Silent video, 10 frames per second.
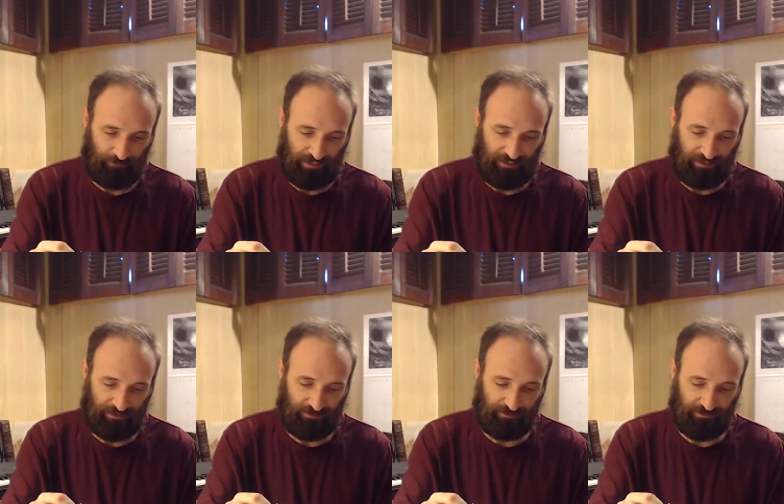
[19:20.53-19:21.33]

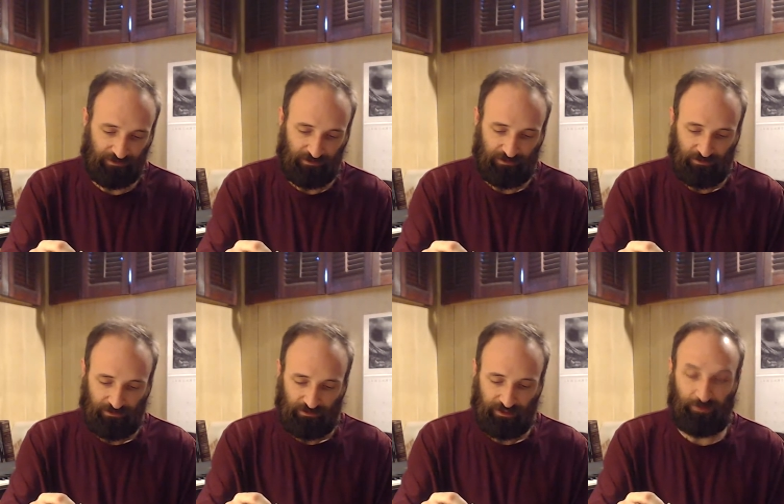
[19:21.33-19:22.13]
And
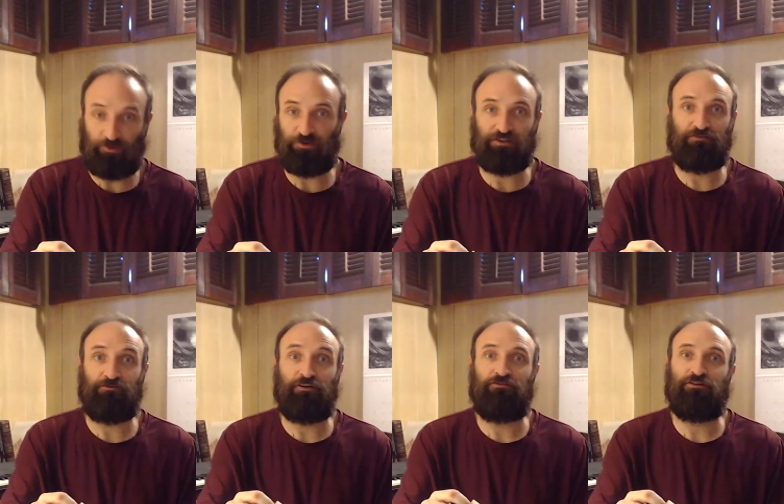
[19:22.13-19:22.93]
game goes on
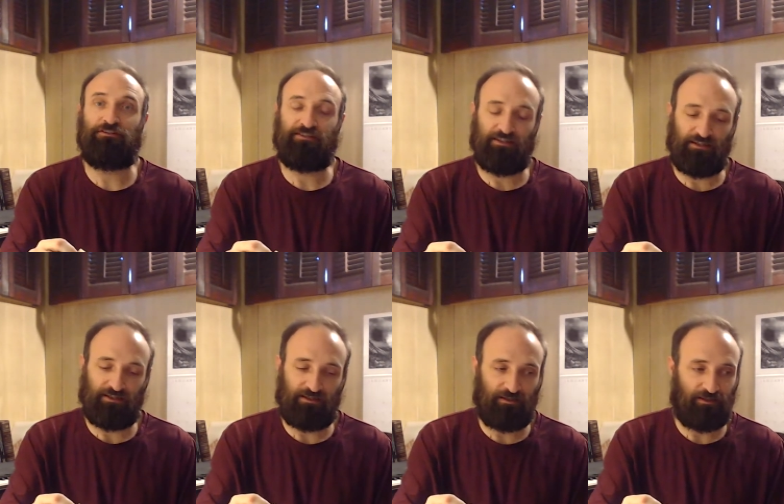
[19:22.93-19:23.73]
forever. It's
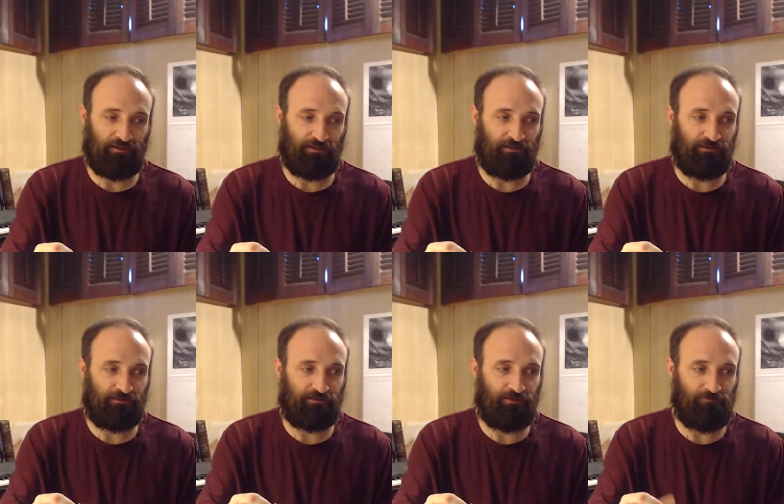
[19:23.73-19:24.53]
in
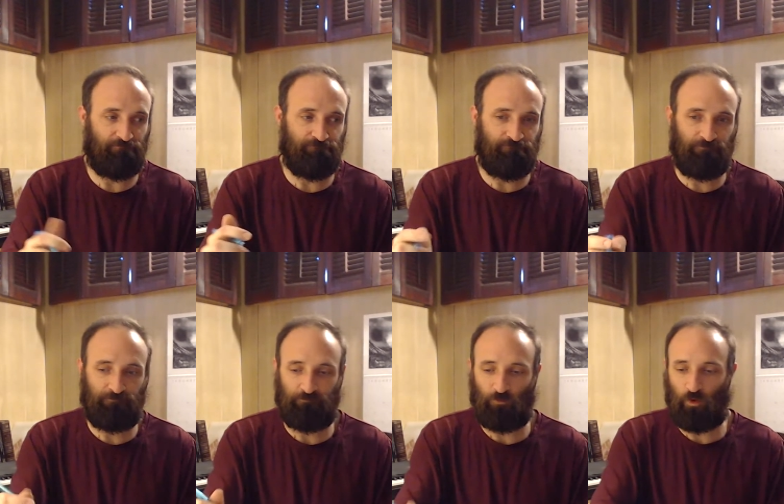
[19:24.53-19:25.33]
some
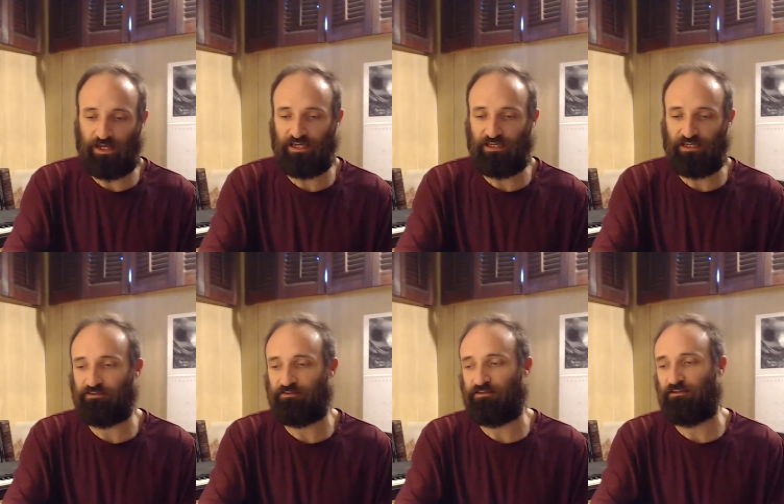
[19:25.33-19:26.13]

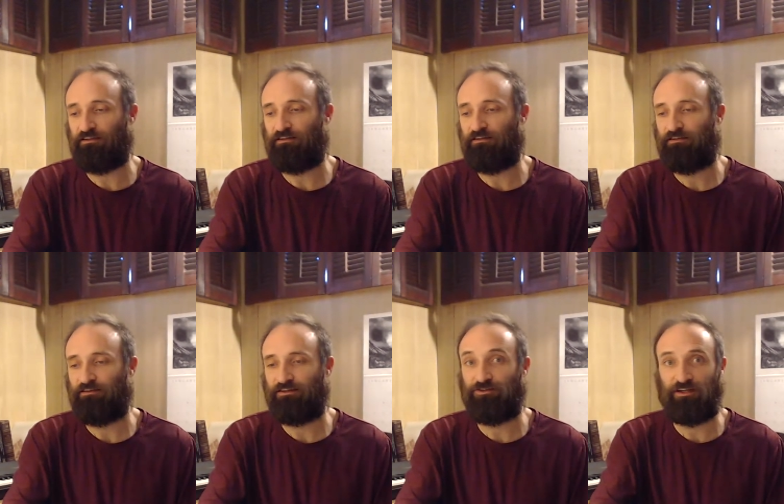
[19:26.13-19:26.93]
ways
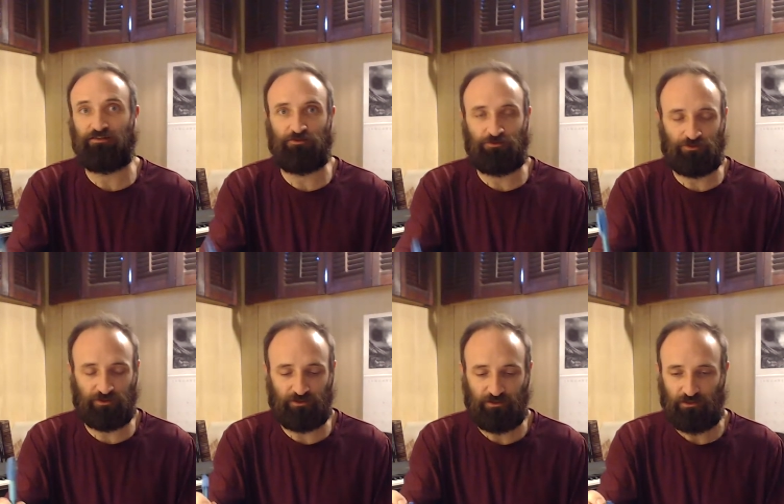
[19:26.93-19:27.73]
like Chess
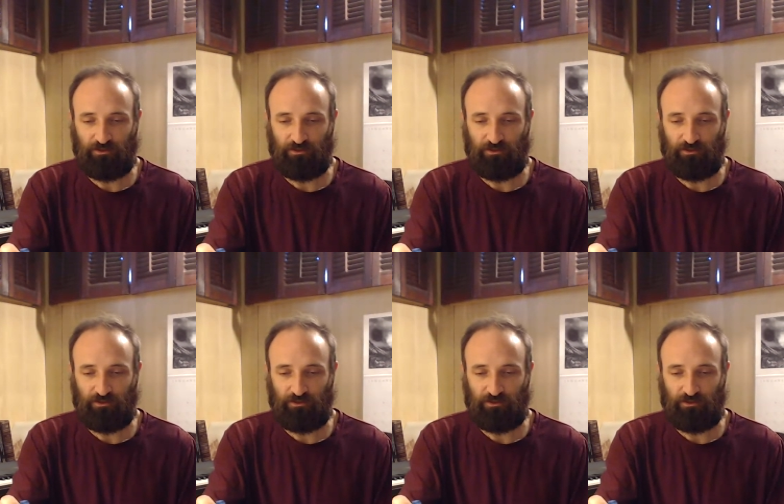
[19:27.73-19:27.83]
Ultra.